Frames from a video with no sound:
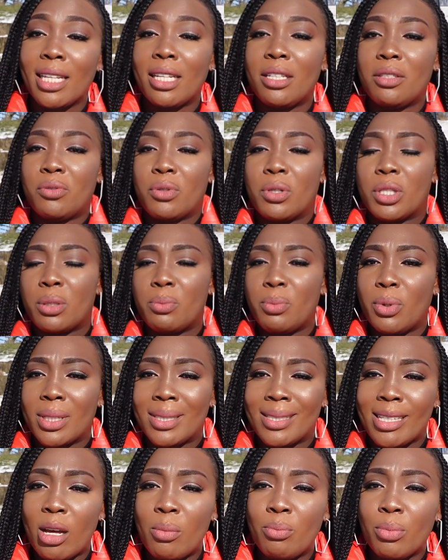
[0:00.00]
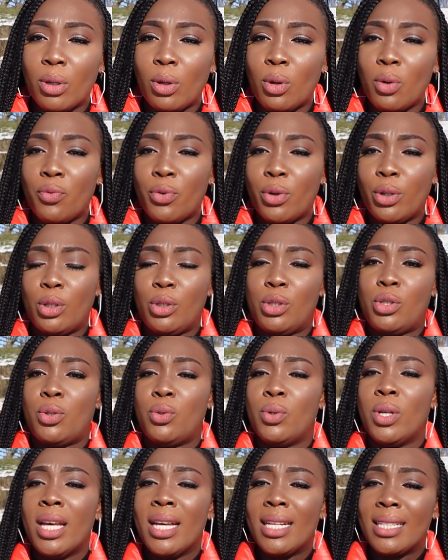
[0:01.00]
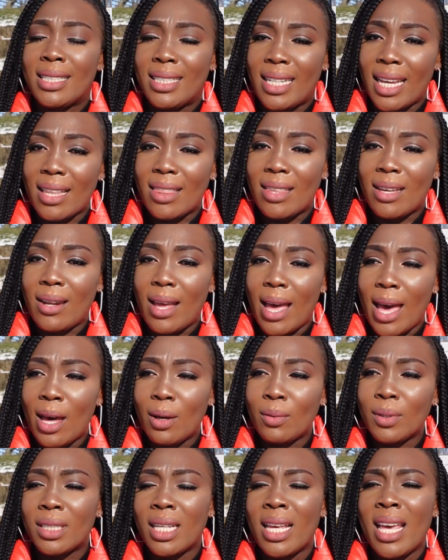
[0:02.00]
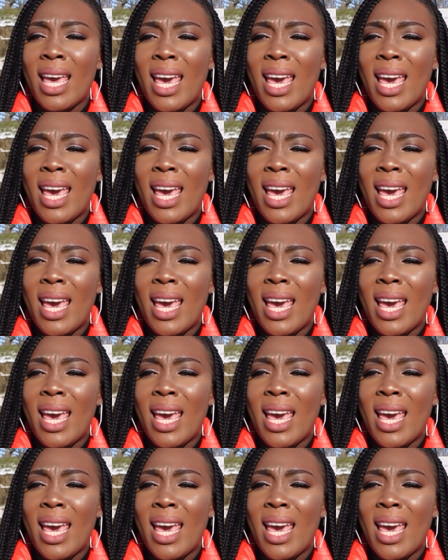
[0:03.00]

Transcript: in the description box down below for you to check that out.